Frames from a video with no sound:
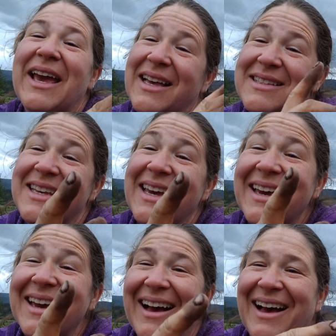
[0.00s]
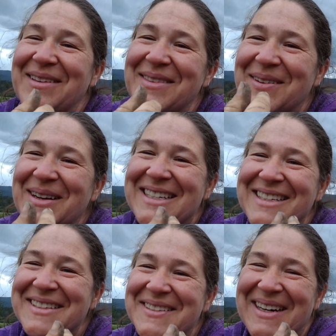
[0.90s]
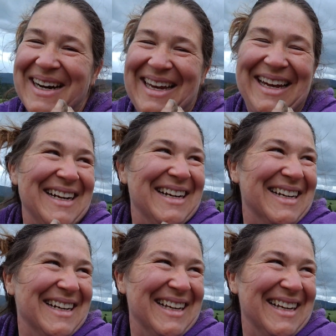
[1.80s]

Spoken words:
yeah. See, I'm the one doing the work here.